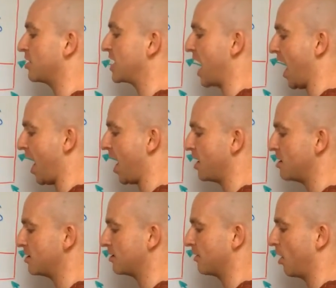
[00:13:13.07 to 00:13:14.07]
the
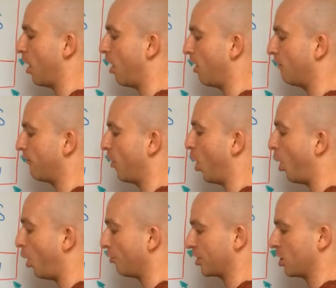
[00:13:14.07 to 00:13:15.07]
end of
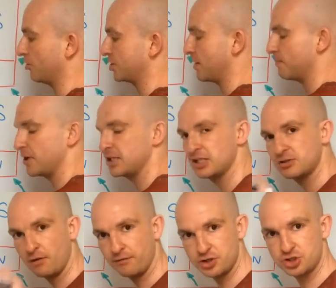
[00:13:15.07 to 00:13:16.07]
all the content pieces
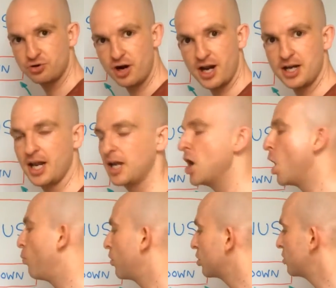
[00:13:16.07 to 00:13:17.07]
of the training,
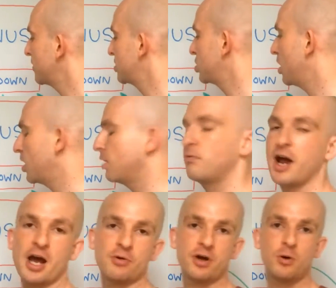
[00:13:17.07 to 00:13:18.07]
we're going to be turning
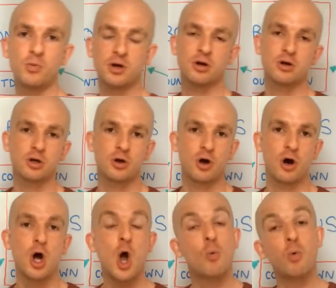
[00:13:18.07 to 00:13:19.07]
around and we're going to
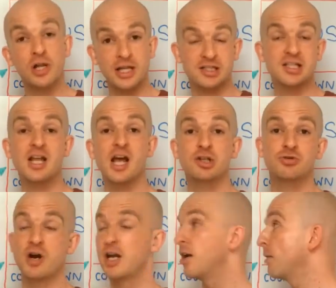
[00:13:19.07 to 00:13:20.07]
go, well, in today's
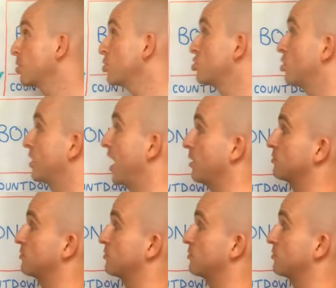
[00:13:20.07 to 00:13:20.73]
training, I'm going to show you how